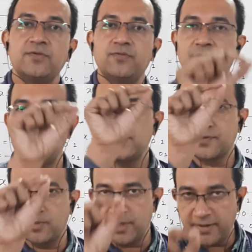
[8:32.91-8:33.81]
One is
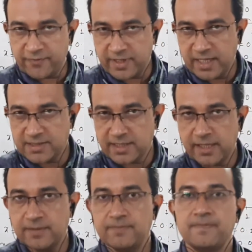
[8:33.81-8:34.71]
from left hand
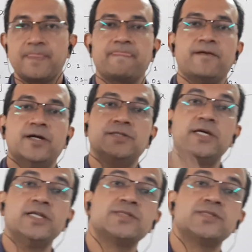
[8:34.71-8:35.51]
side, other is